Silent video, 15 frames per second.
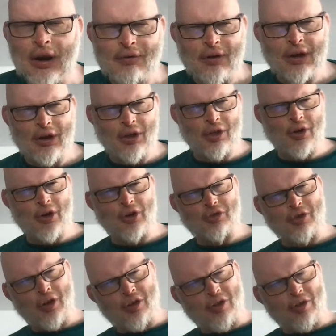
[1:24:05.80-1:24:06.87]
and living in other
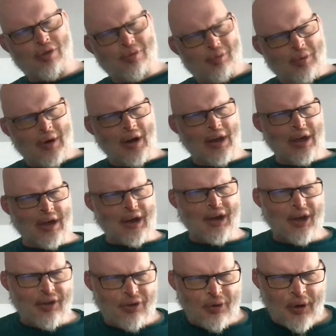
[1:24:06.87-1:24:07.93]
countries and really
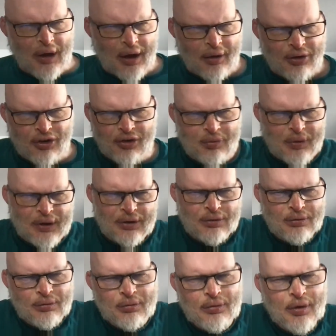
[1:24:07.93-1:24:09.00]
getting into a language has
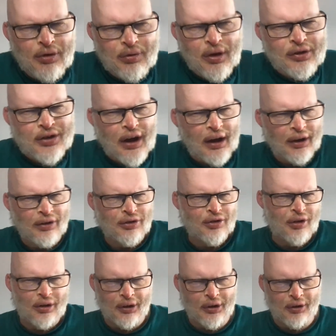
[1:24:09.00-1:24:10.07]
been a
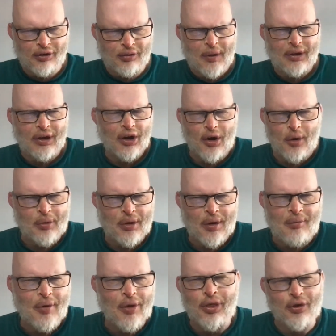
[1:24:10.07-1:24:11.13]
challenge. I mean, you know, spending
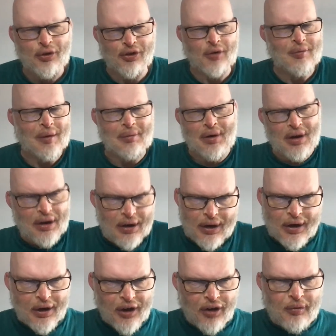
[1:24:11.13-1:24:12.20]
a month or so maybe
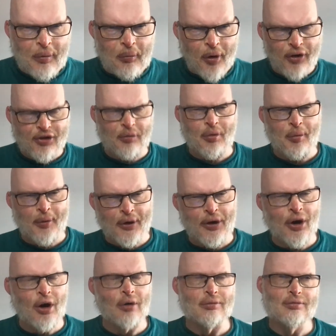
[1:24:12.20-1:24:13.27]
has been possible, but
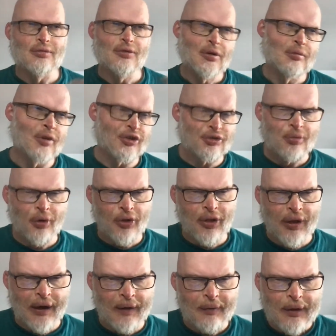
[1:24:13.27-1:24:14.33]
not much more
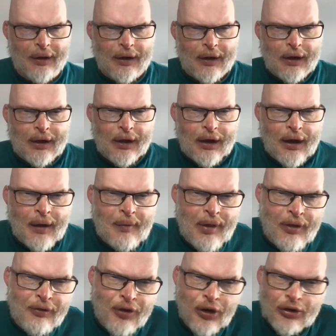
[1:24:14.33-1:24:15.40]
than that.
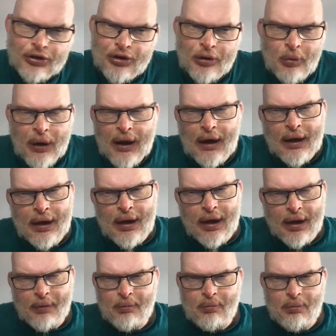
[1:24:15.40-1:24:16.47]
In the future, when I
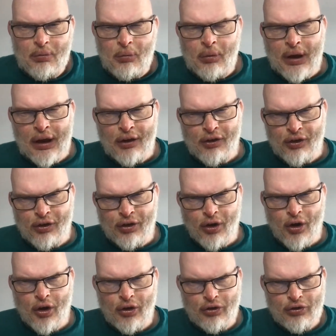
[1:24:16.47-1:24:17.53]

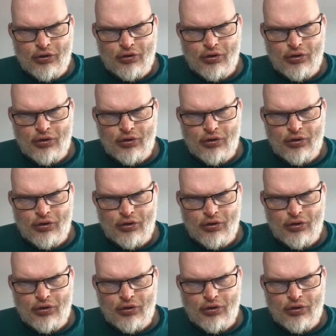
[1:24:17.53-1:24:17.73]
travel,